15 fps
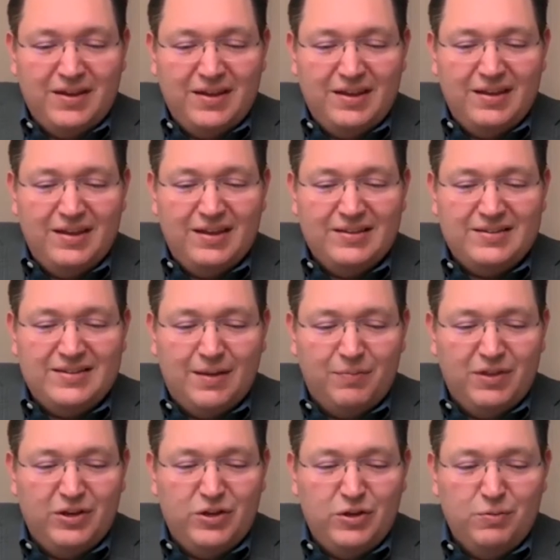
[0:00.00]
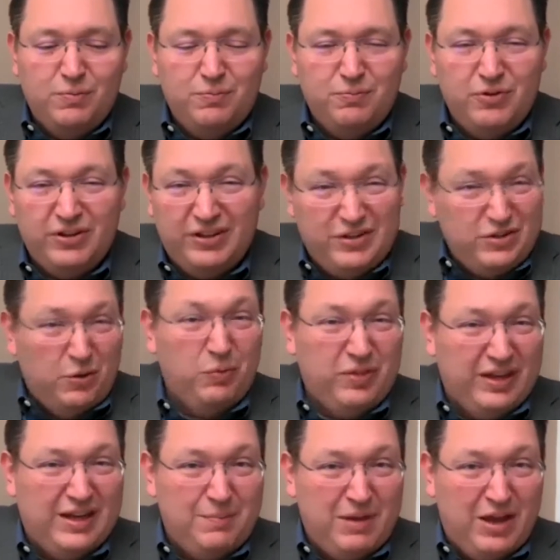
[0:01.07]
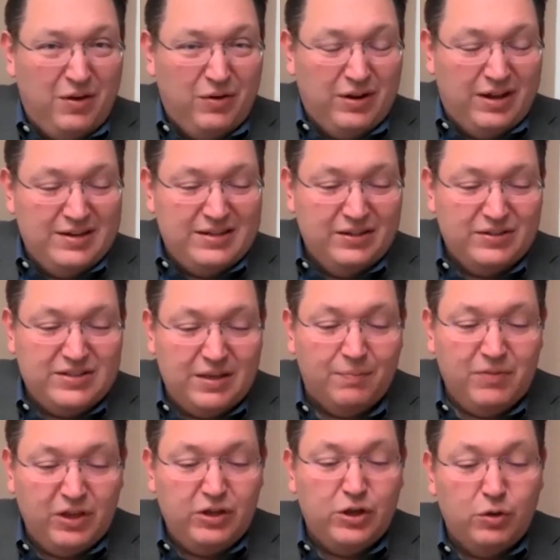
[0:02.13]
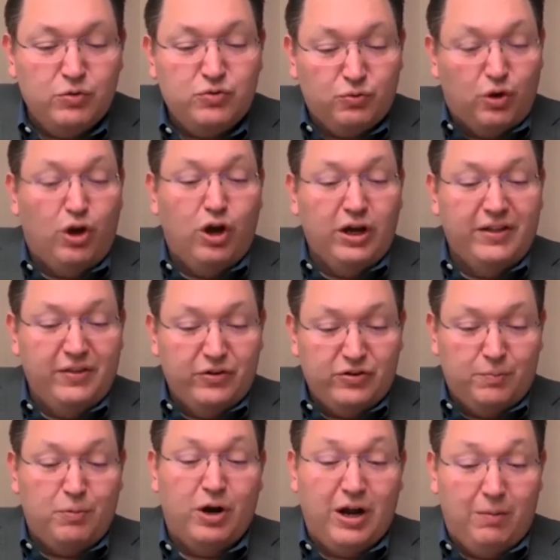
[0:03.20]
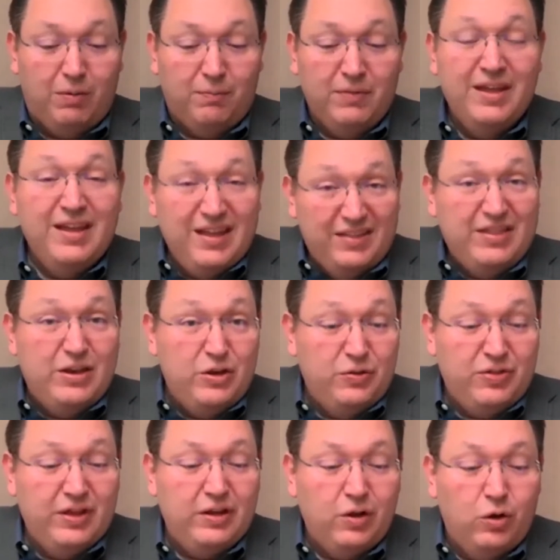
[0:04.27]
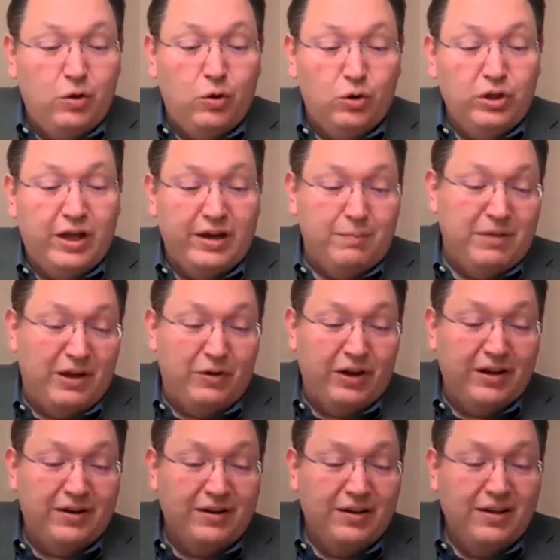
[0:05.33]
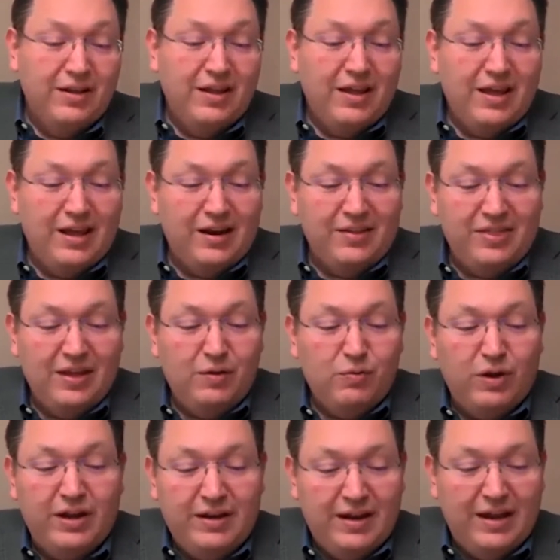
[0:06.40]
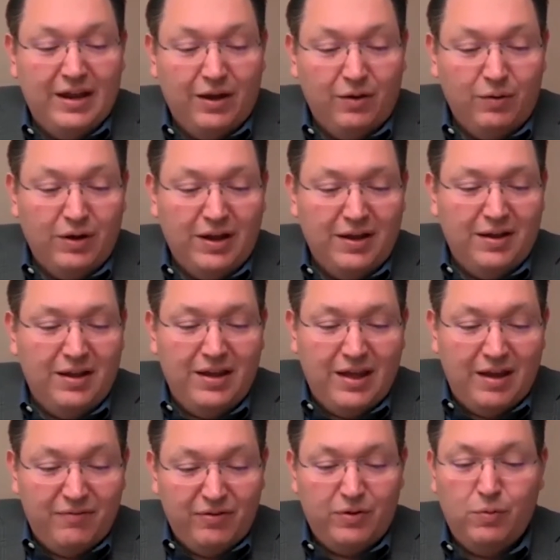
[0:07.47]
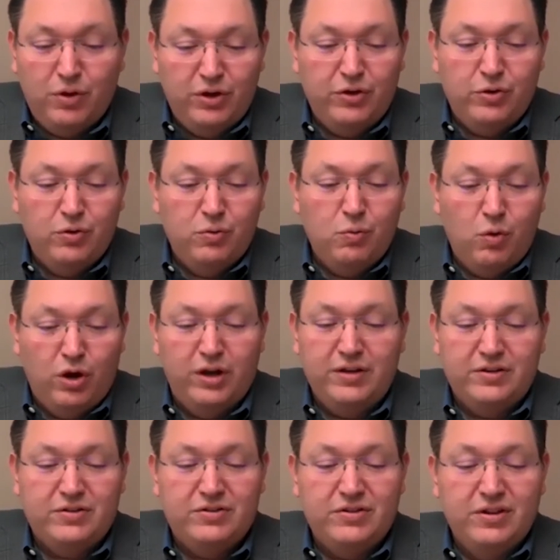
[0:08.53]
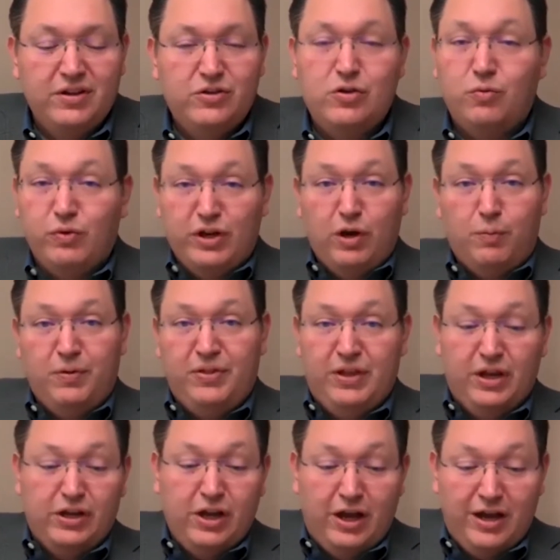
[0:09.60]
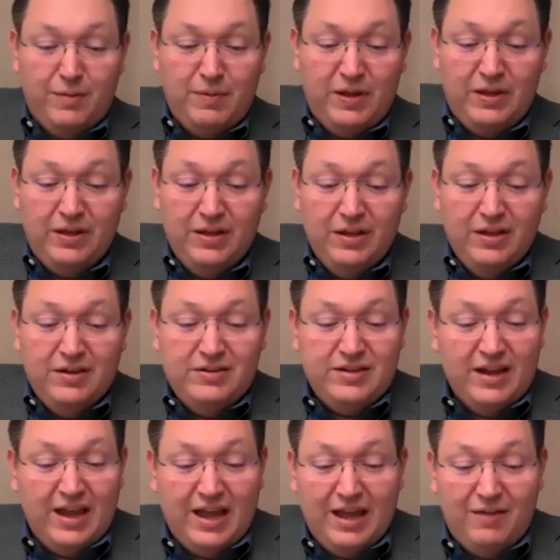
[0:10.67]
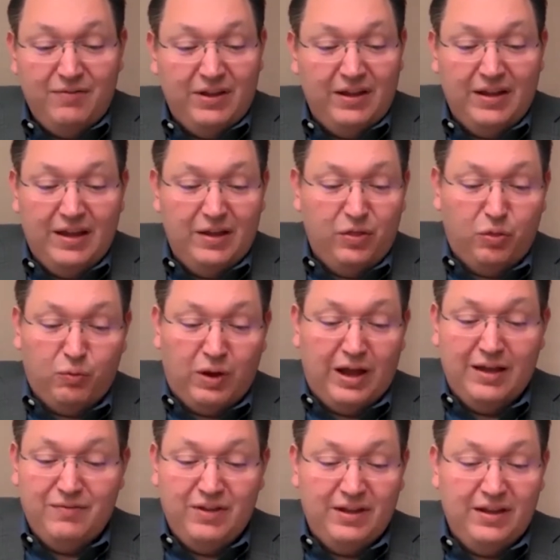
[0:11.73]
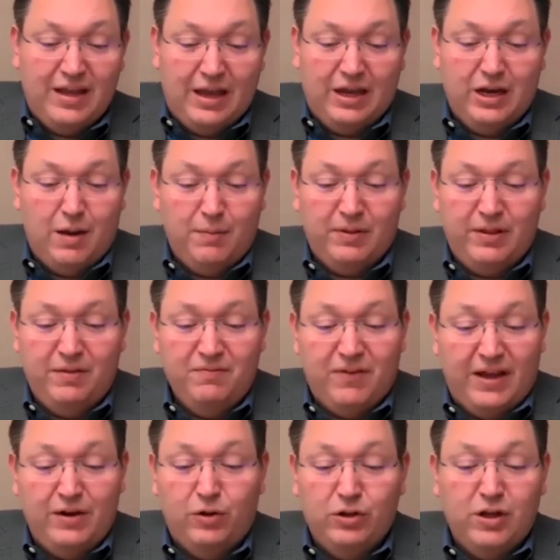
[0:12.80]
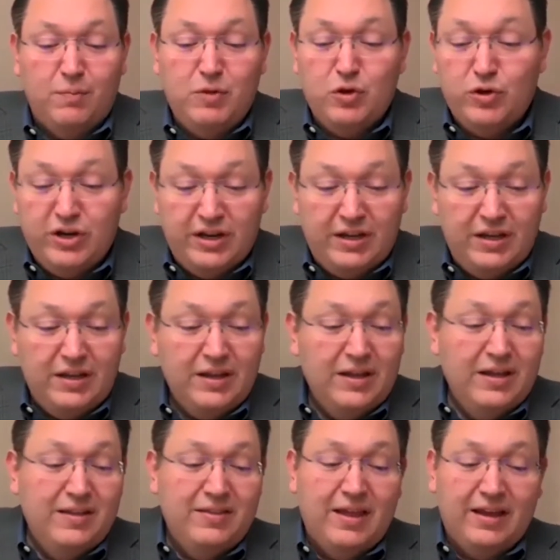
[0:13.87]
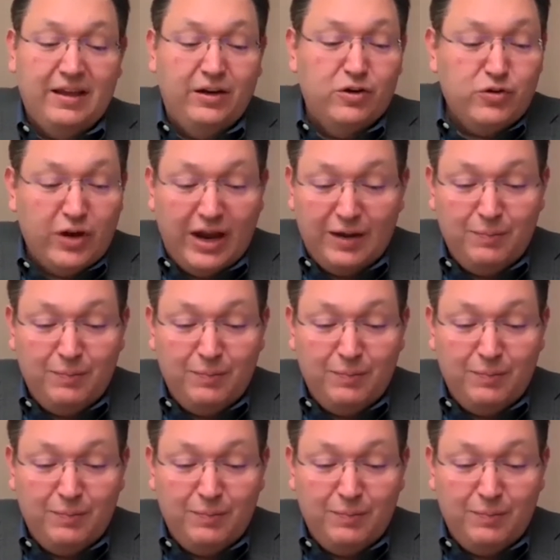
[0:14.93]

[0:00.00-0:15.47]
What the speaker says: It's something you really don't think about until something goes wrong and there's a problem. And then you think a whole lot about it. And I think right now, everyone who wants to reopen the economy, to have a thriving, economically vital community that can attract